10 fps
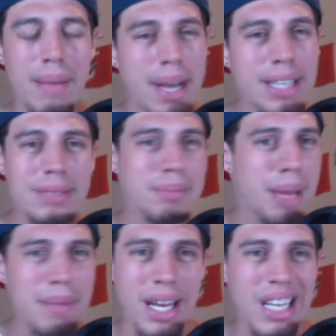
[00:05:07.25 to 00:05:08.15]
Maxim
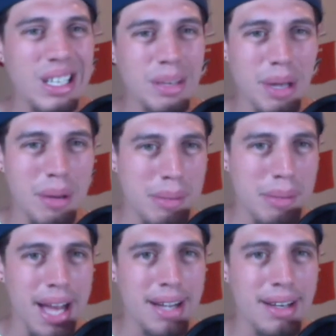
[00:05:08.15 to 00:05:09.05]
Mamin ended up coming
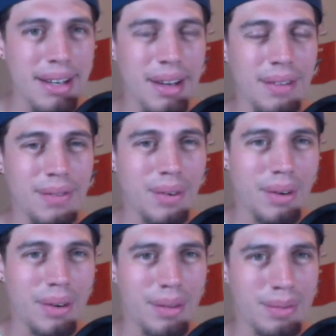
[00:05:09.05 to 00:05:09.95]
back uh,
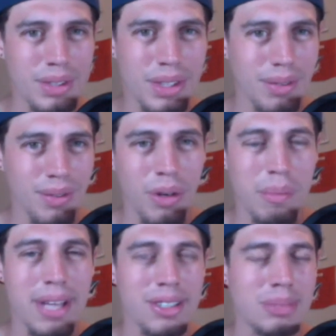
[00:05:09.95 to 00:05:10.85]
for um, to the Florida
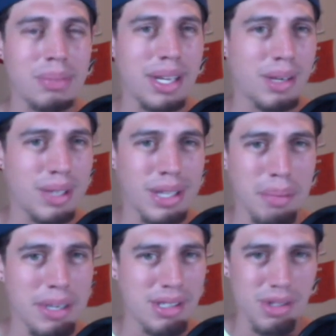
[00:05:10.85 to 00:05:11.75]
Panthers, played with the
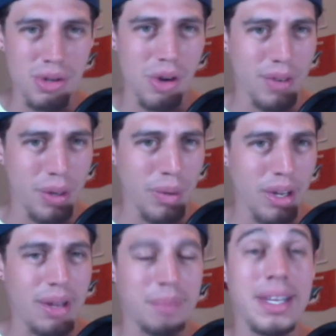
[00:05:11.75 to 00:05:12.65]
President's Trophy
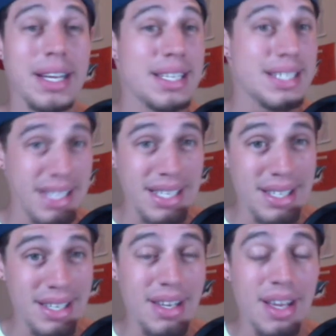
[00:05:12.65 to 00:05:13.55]
um,
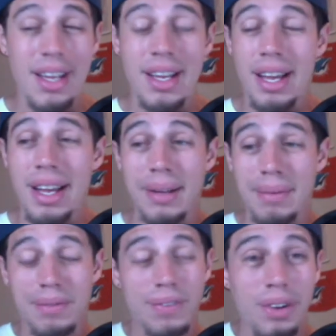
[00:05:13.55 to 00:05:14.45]
season, uh,
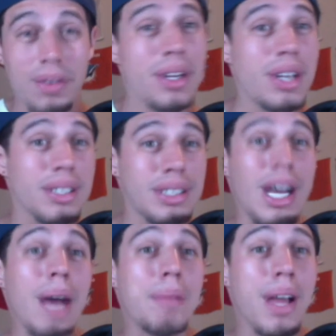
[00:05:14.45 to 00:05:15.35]
filled in on the
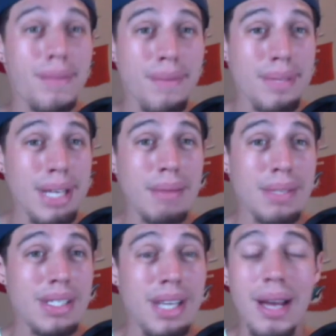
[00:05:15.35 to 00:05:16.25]
top line from time
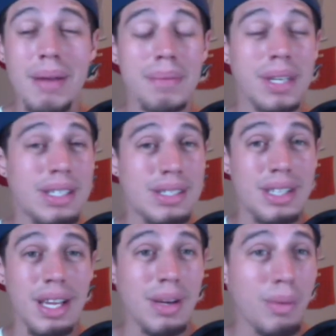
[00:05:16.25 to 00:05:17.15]
to time because
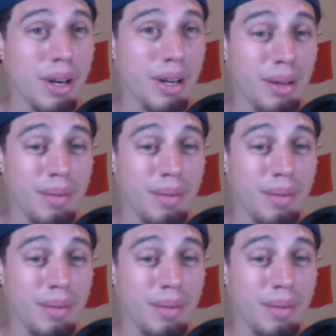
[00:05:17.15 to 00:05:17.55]
they didn't want to